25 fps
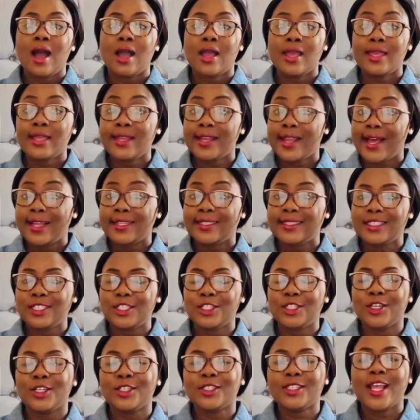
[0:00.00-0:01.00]
In
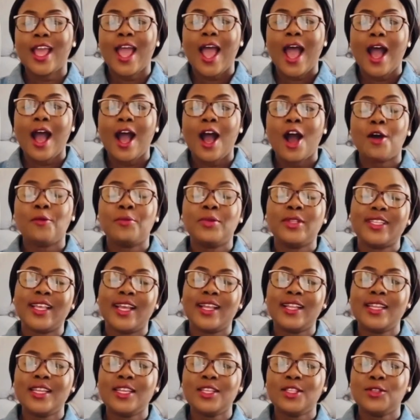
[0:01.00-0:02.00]
addition, I'll be
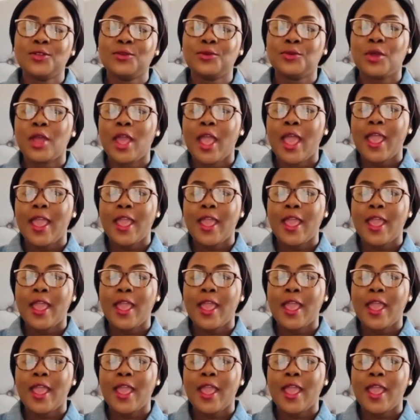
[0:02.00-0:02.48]
telling you